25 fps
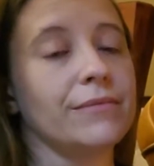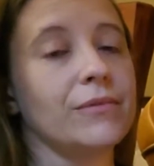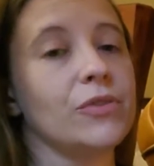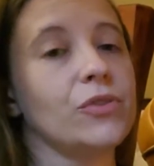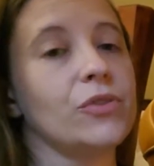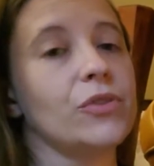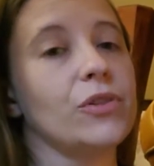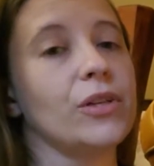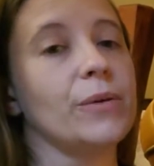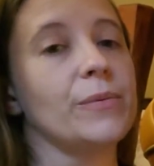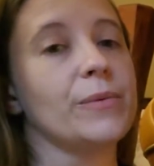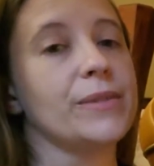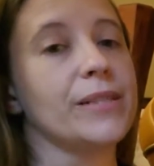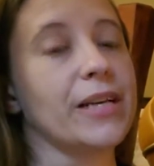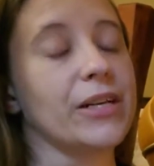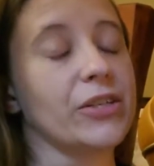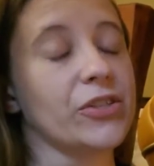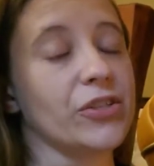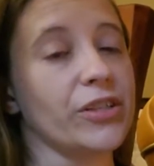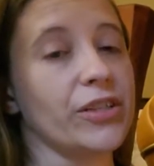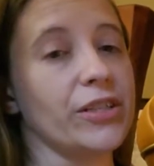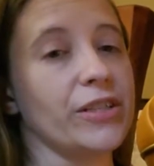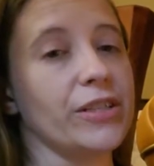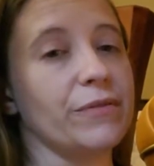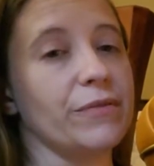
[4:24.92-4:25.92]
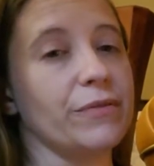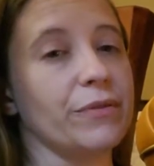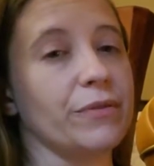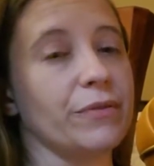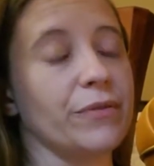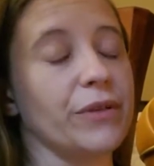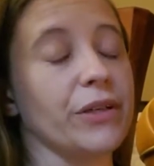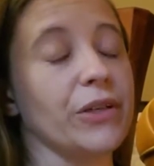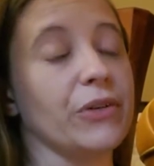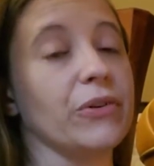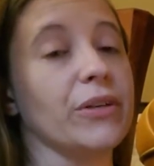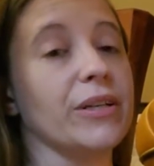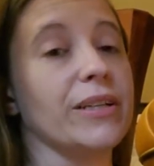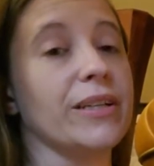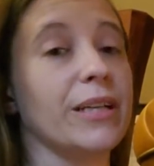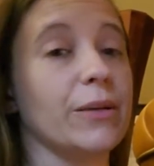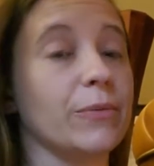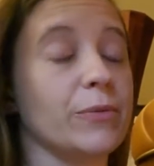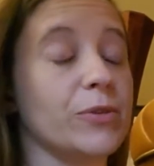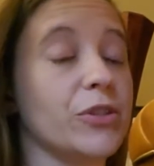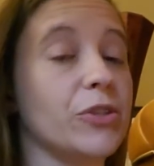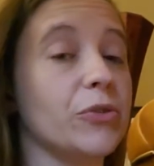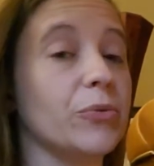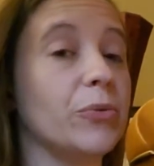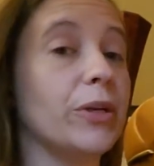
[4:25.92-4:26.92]
So that was actually a different fingering. That
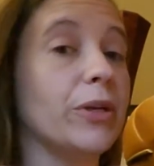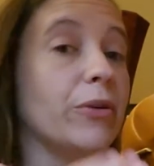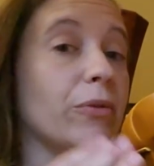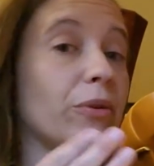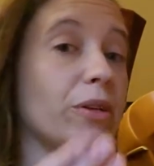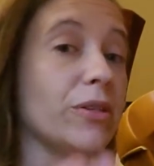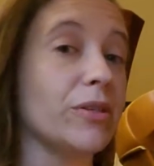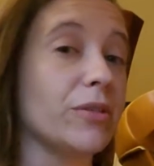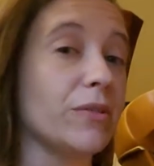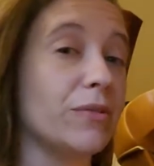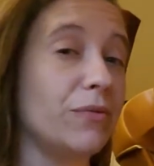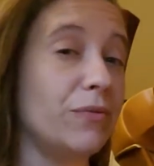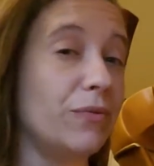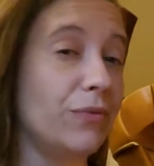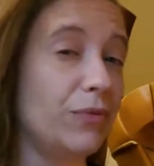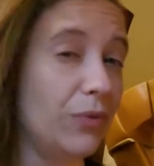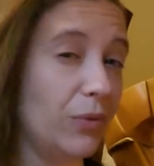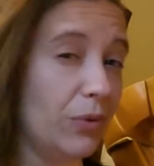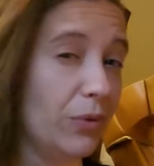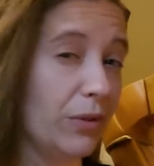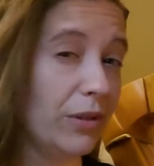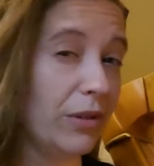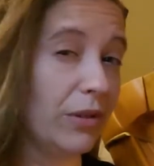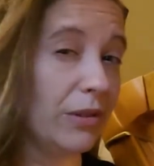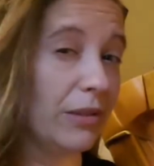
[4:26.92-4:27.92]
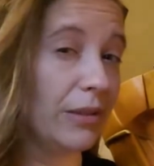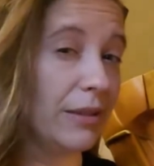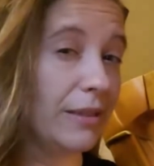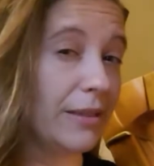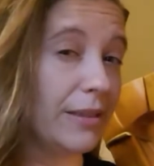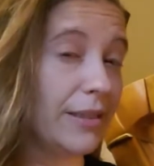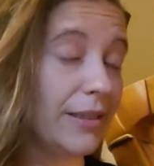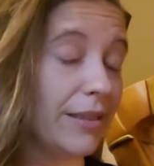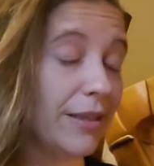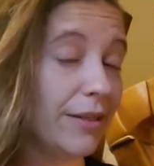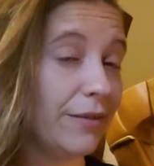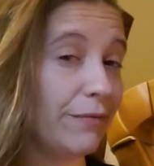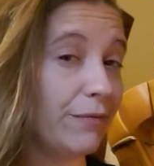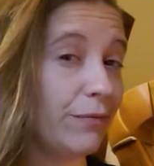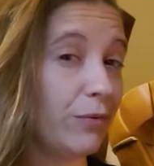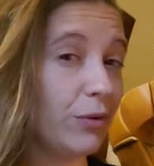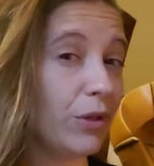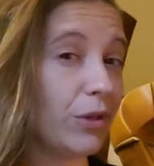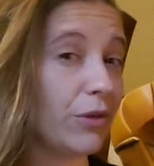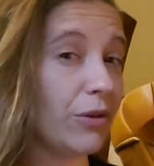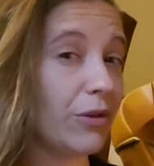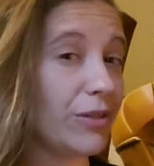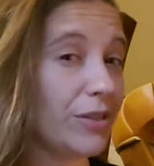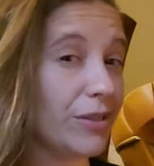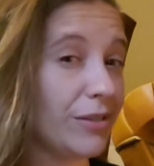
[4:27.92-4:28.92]
was 3 cross 4 instead of 4
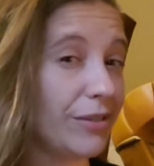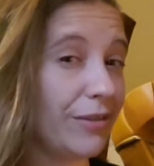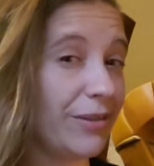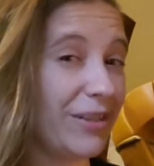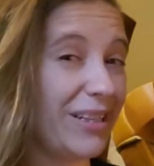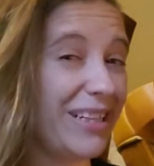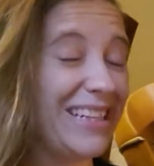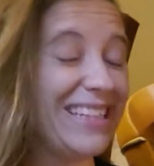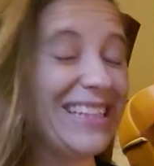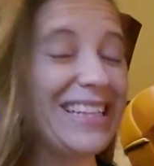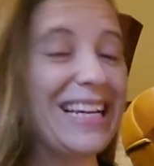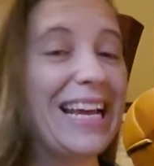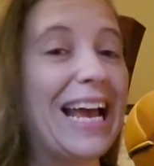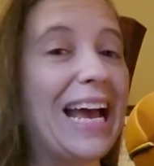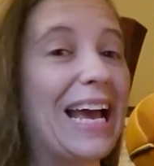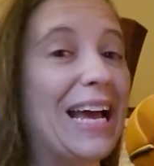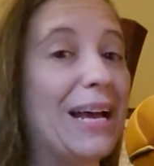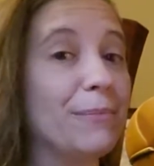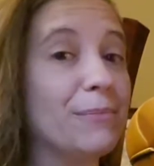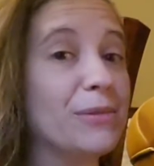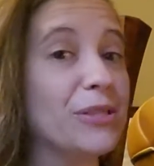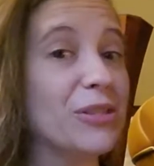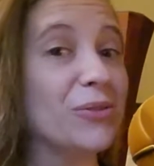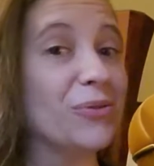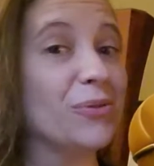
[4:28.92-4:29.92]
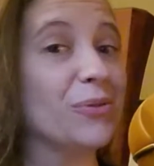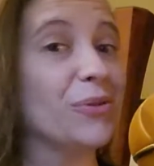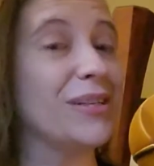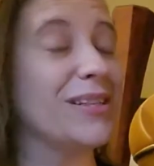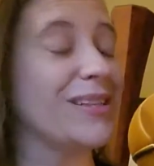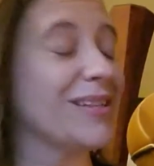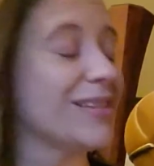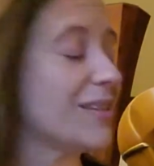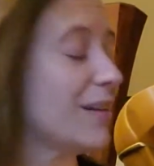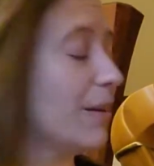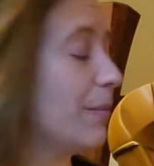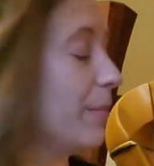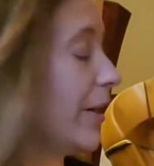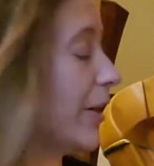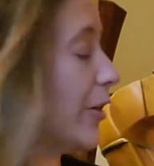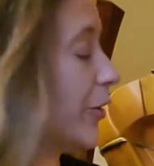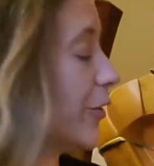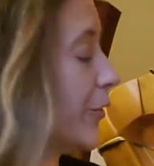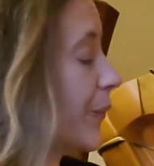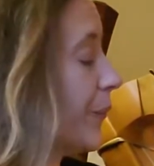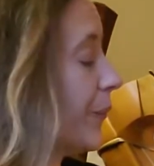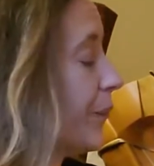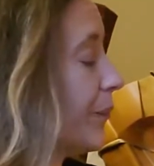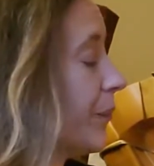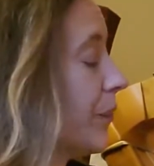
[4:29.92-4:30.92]
cross 3. Absolutely does not
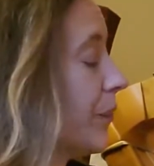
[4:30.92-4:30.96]
matter.